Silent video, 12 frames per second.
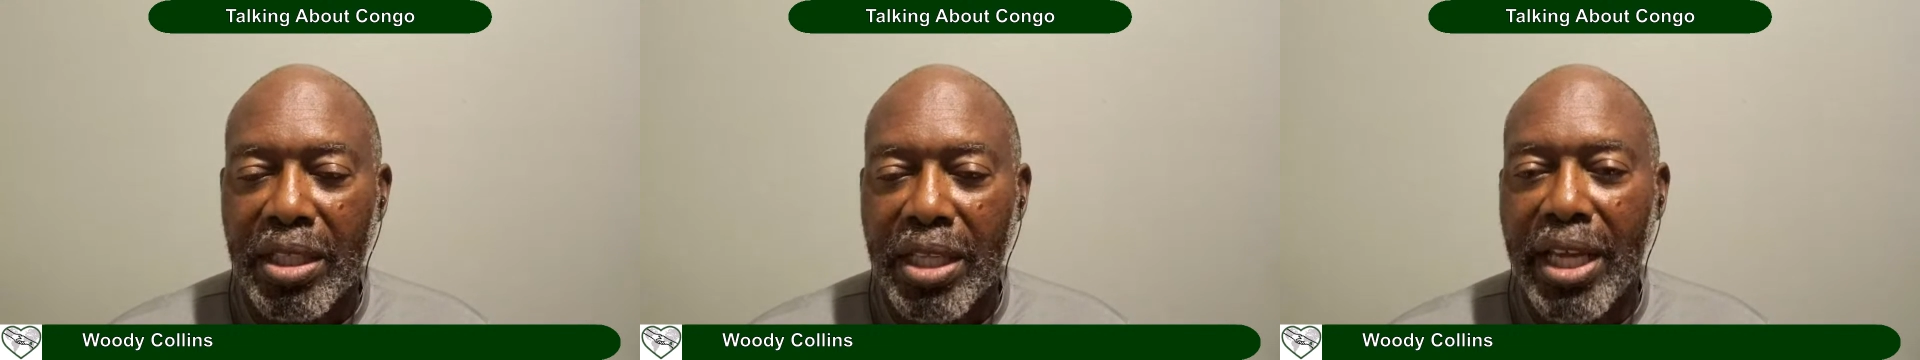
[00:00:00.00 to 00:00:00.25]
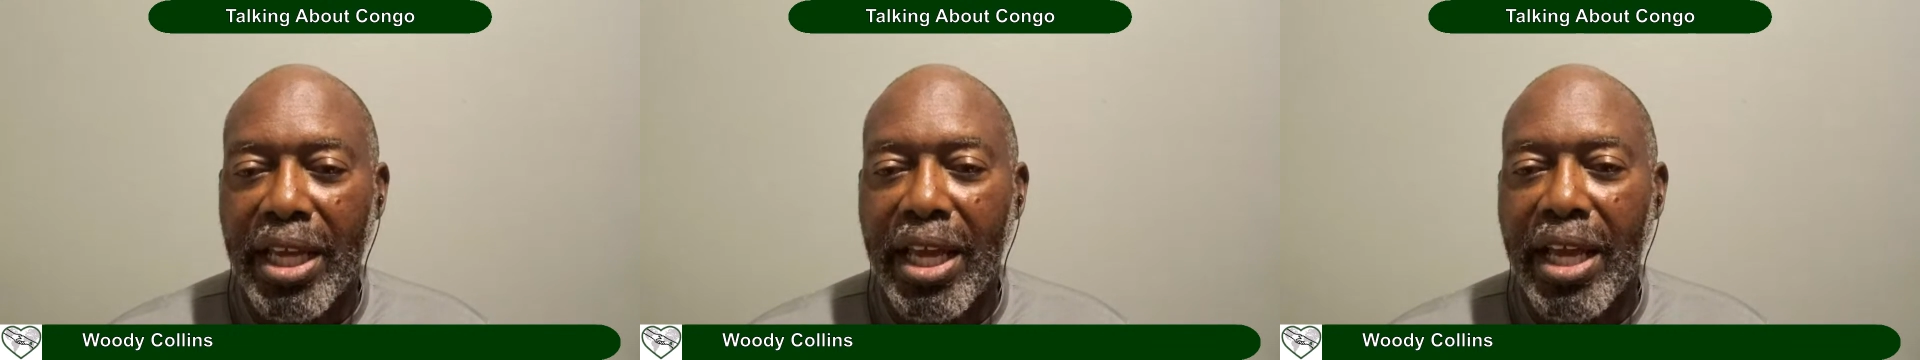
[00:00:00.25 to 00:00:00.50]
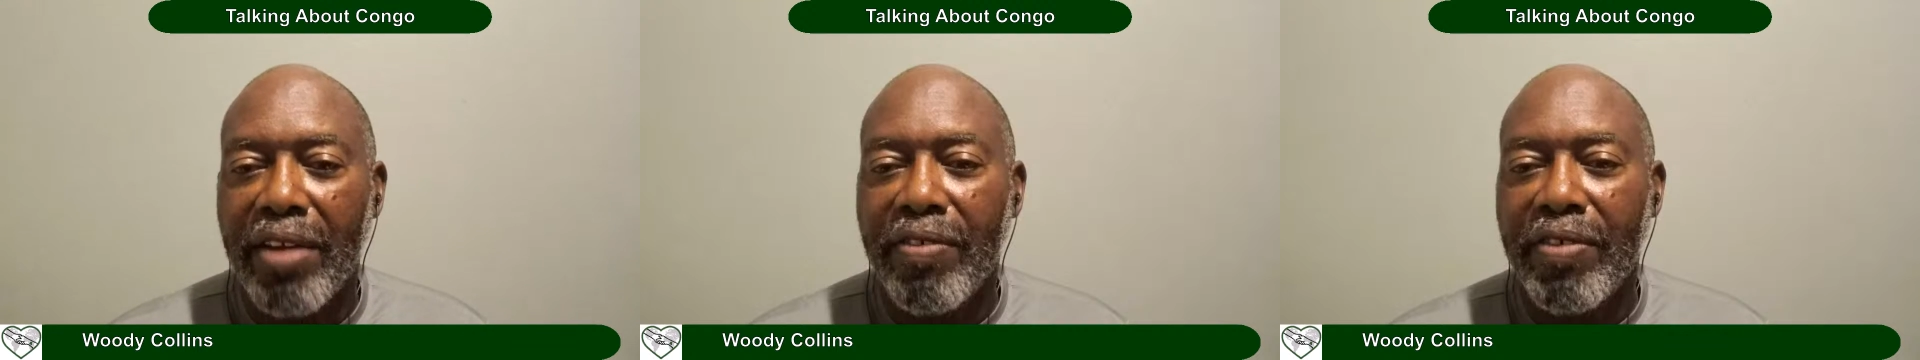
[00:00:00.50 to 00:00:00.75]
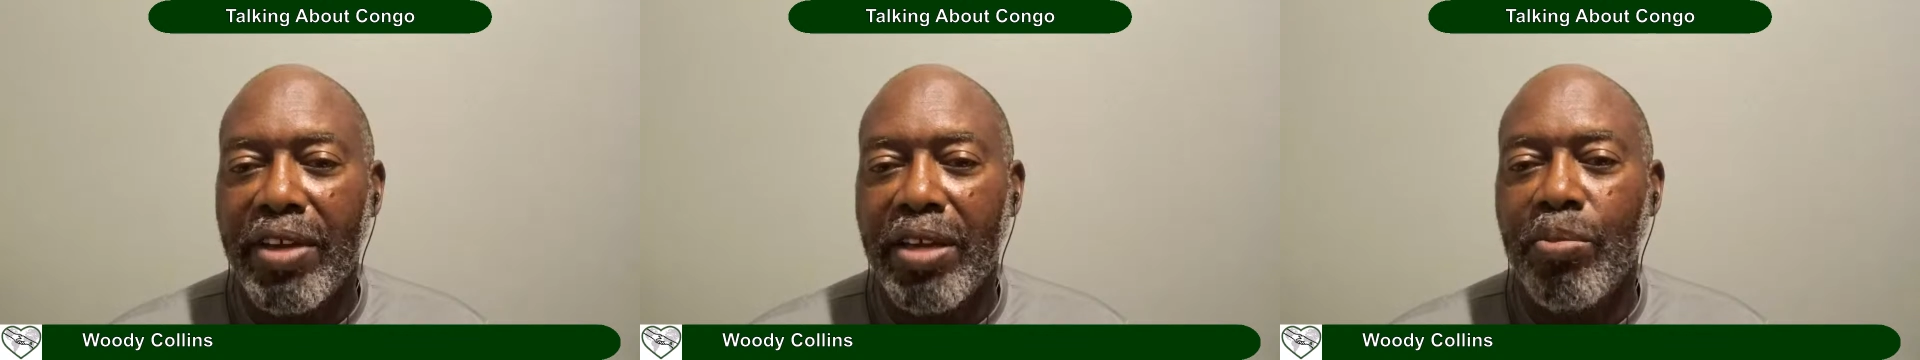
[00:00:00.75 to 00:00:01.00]
they
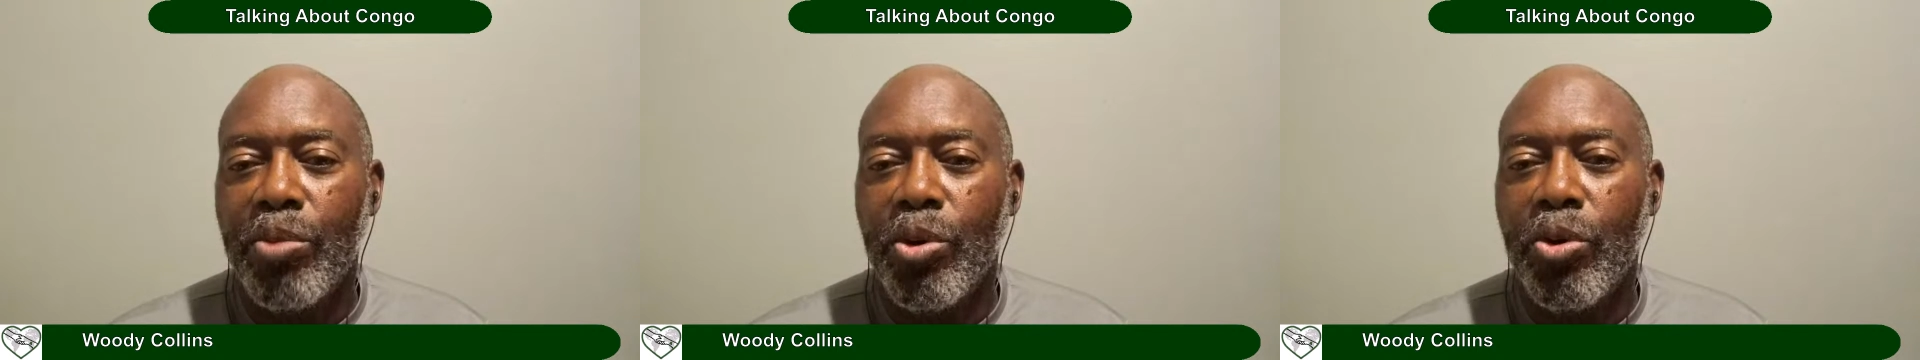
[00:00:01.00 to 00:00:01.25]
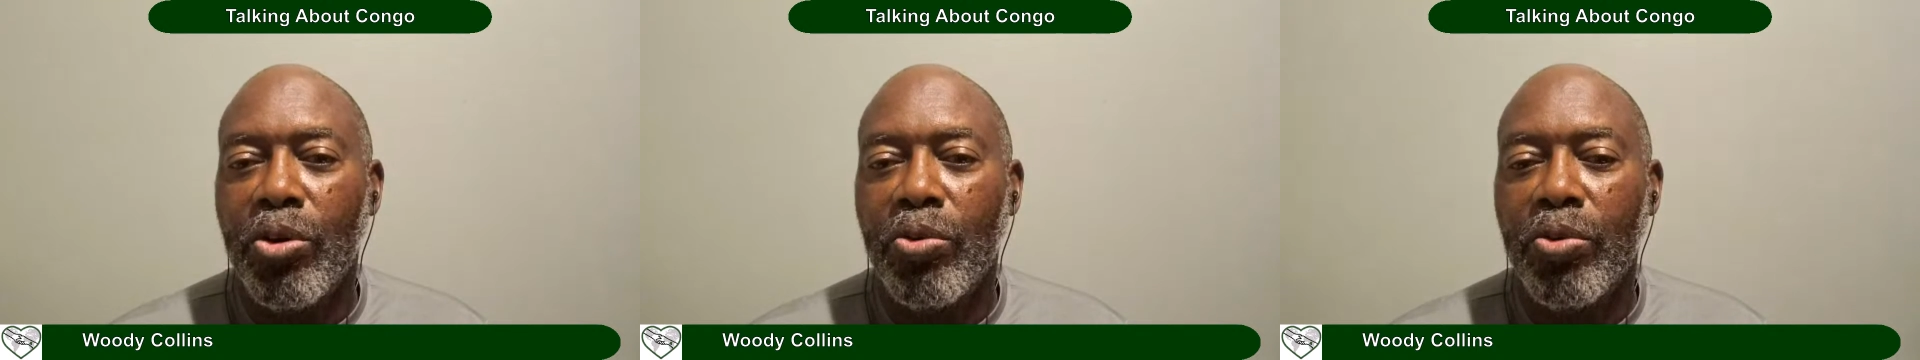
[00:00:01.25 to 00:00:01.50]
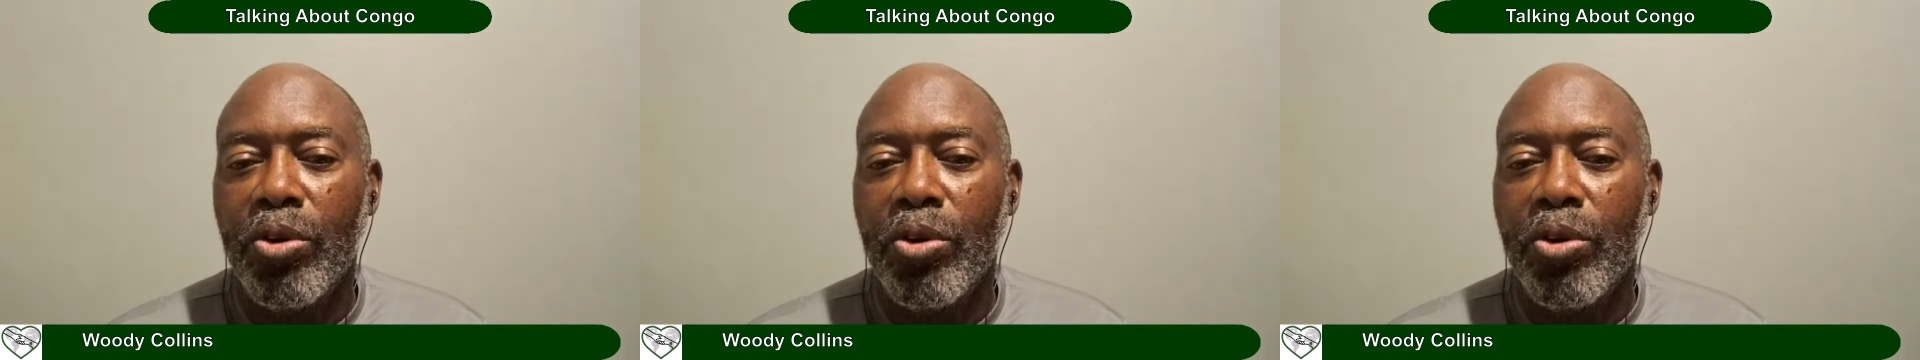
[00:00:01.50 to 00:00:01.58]
have a more